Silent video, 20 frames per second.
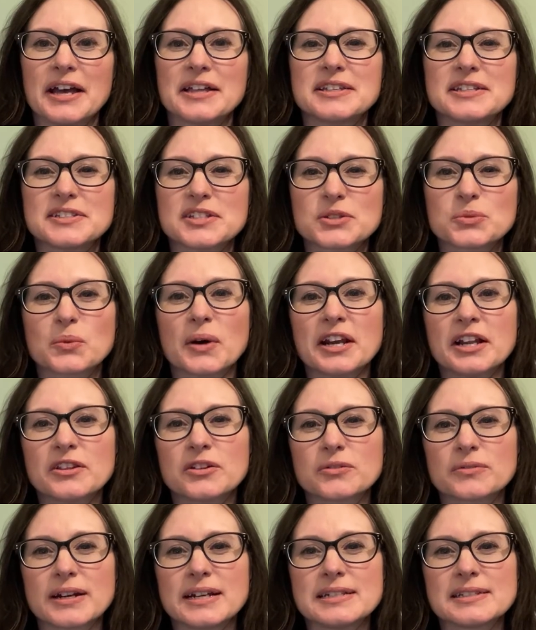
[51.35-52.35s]
This is one of the
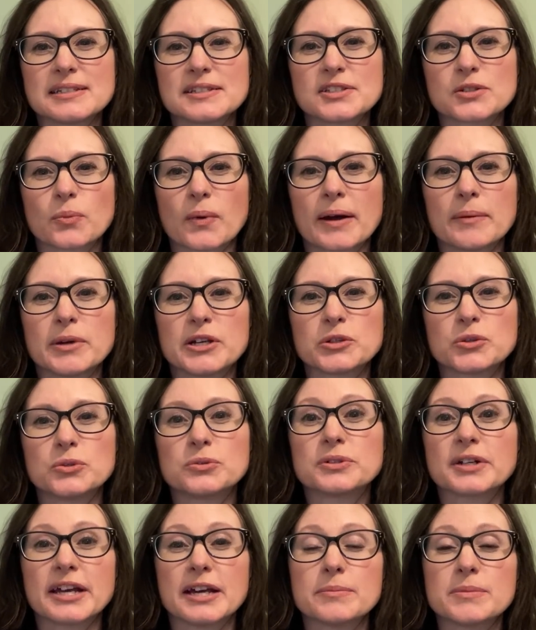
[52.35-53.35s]
reasons why we call
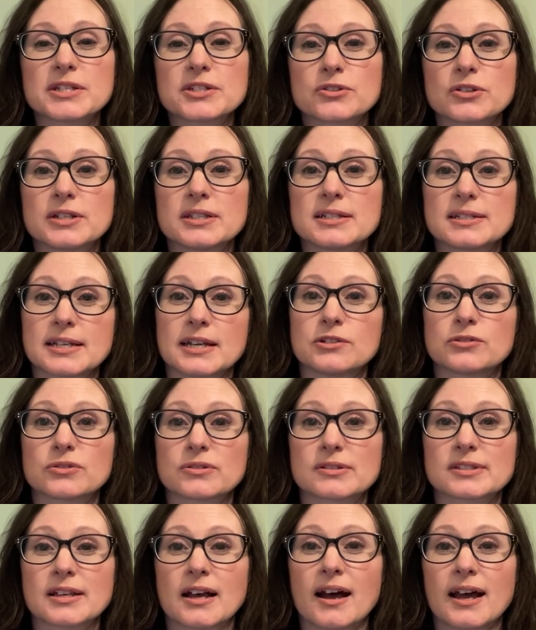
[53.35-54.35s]
chemistry the central
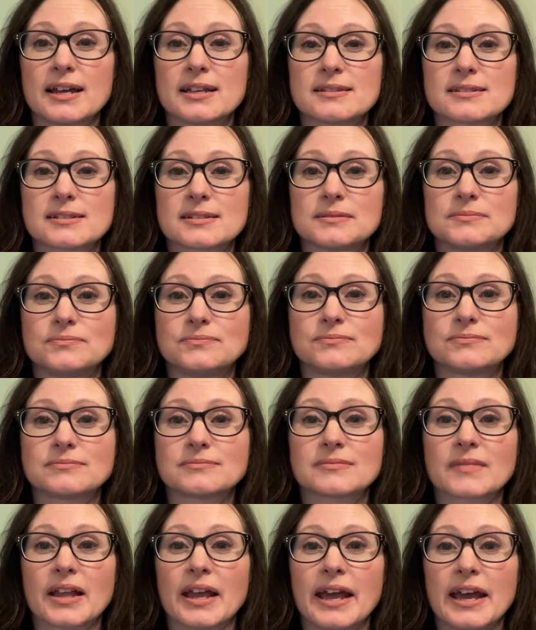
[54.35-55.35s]
science.
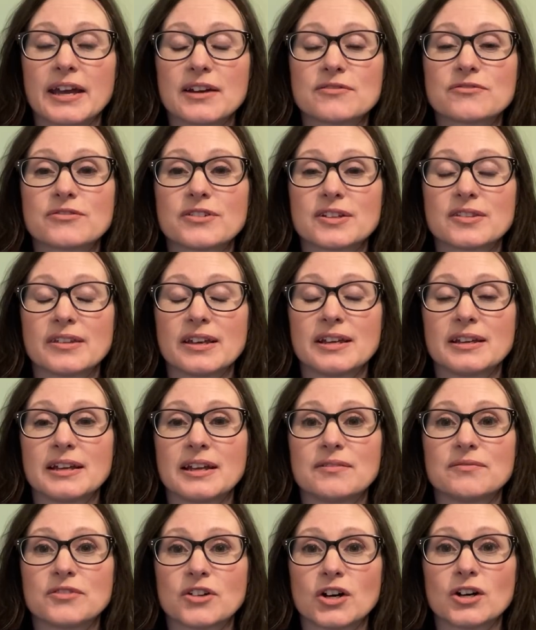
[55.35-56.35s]
Everything
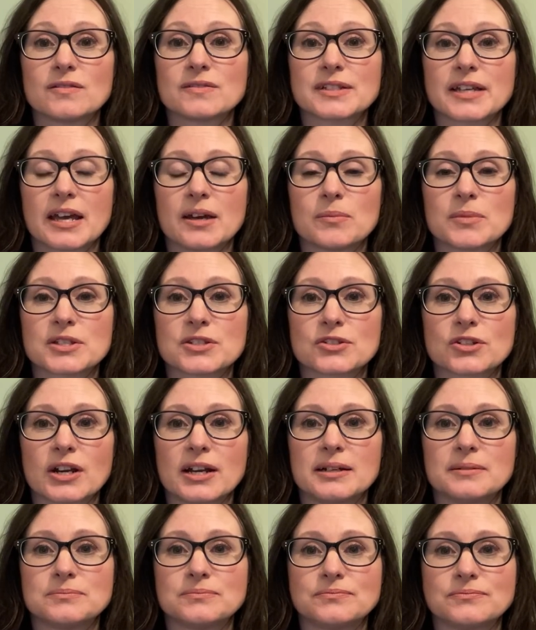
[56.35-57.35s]
involves
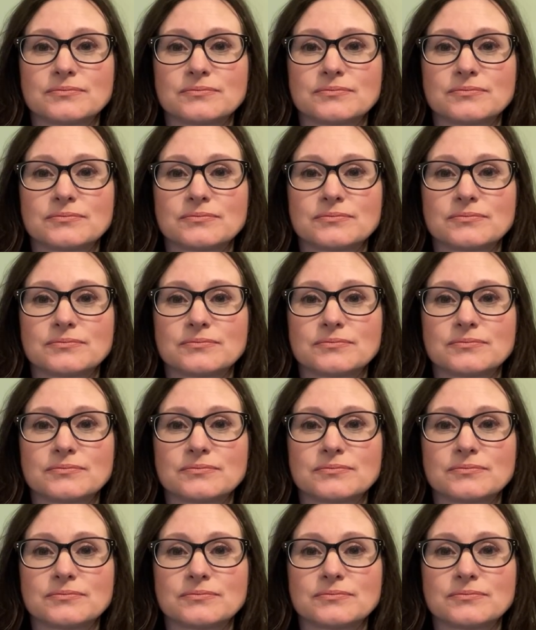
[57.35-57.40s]
chemistry.